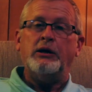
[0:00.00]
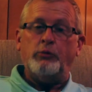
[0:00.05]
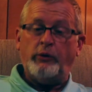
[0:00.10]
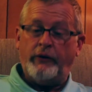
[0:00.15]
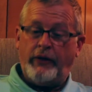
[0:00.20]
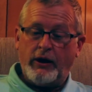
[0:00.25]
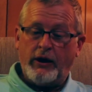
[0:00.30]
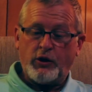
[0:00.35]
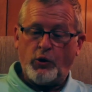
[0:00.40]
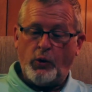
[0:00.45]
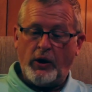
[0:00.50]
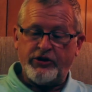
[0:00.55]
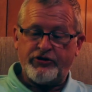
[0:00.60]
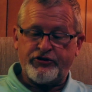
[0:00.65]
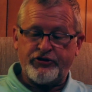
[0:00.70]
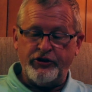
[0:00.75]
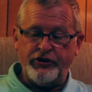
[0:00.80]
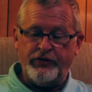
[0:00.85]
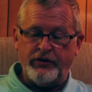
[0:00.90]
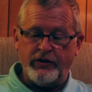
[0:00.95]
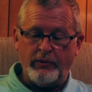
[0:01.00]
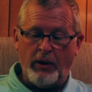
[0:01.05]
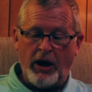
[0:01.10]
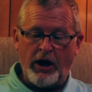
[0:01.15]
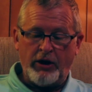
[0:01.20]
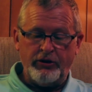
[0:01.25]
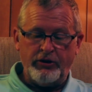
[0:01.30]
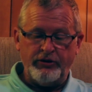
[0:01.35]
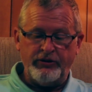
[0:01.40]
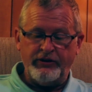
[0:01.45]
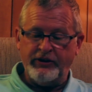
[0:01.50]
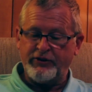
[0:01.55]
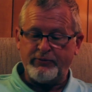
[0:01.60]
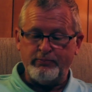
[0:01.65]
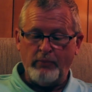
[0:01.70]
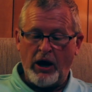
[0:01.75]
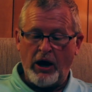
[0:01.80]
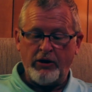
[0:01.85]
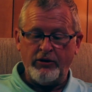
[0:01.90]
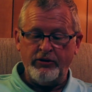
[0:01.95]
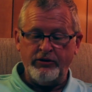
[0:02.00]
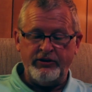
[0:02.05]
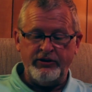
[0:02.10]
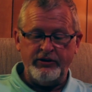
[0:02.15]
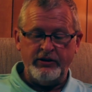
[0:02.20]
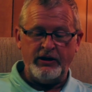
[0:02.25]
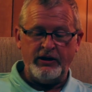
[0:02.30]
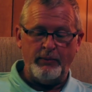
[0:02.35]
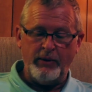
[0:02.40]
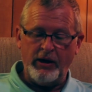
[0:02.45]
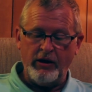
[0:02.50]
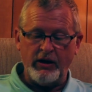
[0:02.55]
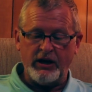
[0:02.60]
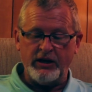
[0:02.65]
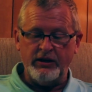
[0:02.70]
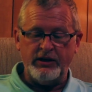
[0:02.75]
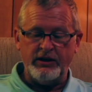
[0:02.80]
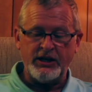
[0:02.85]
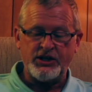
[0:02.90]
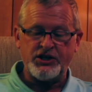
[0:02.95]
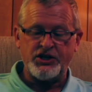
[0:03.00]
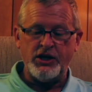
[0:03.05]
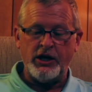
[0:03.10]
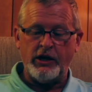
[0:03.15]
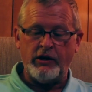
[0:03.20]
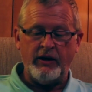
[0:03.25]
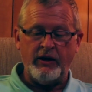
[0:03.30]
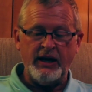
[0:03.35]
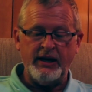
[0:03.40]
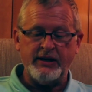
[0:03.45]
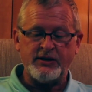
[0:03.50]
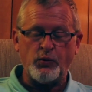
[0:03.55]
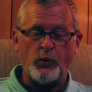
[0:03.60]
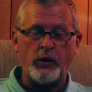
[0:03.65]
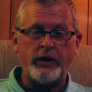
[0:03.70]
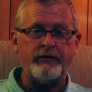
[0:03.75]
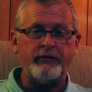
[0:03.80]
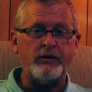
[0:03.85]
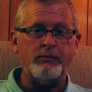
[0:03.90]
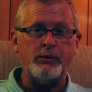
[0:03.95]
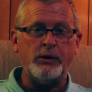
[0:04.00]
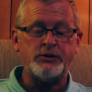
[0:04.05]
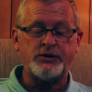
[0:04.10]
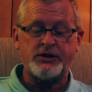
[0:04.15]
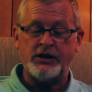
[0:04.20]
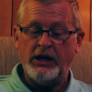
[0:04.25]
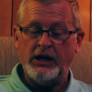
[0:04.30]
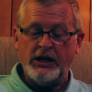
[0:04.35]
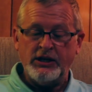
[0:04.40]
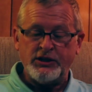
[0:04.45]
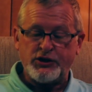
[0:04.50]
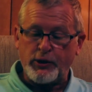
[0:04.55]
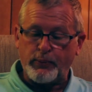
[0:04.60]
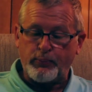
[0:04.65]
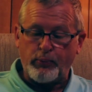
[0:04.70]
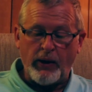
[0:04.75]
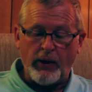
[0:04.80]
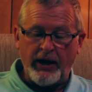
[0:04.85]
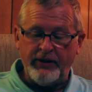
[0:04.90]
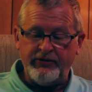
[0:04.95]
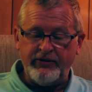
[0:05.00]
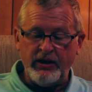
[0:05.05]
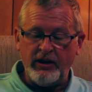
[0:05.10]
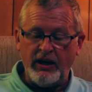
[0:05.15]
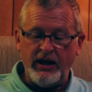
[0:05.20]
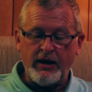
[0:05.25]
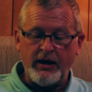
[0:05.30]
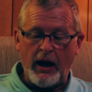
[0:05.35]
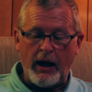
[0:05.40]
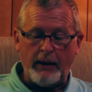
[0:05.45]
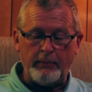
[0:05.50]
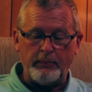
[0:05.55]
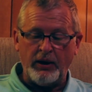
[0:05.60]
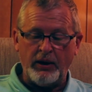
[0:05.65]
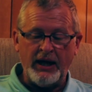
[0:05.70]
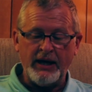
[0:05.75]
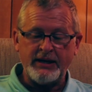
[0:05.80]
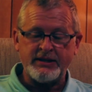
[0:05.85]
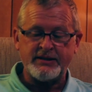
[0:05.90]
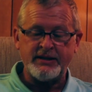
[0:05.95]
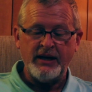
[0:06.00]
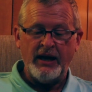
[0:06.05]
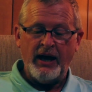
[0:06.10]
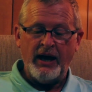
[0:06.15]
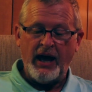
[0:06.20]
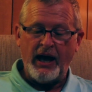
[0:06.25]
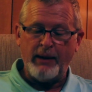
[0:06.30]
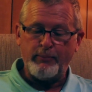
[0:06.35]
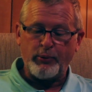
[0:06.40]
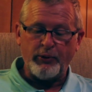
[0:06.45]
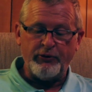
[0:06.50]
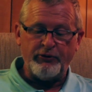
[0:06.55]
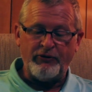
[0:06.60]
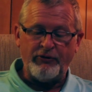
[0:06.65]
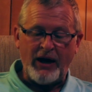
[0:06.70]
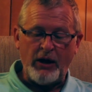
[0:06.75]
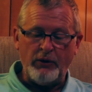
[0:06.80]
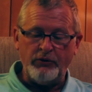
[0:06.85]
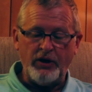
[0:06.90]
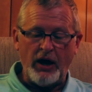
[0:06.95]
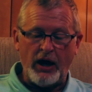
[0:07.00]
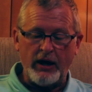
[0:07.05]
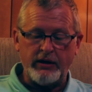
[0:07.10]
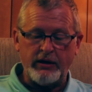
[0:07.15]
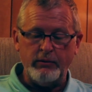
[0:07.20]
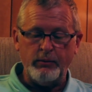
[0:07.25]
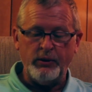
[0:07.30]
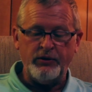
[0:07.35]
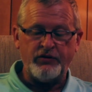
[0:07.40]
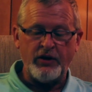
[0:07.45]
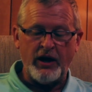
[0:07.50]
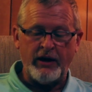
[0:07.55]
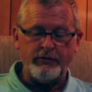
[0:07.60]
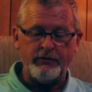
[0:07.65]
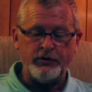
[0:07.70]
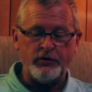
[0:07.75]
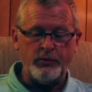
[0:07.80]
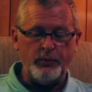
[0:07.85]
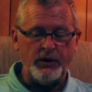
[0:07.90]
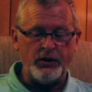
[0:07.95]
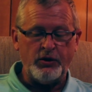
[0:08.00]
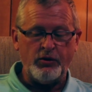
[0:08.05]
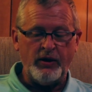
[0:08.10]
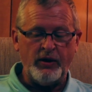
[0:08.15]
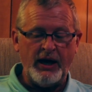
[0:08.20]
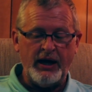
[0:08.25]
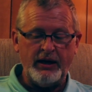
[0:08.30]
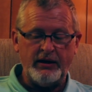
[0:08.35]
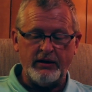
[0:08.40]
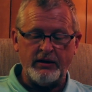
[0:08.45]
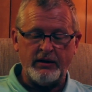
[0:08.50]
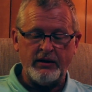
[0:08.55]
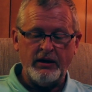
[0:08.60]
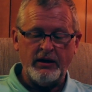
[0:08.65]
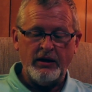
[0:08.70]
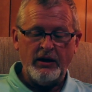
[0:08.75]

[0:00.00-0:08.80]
Without question, this modern American dictionary is one of the most surprisingly complex and profound documents ever to be created,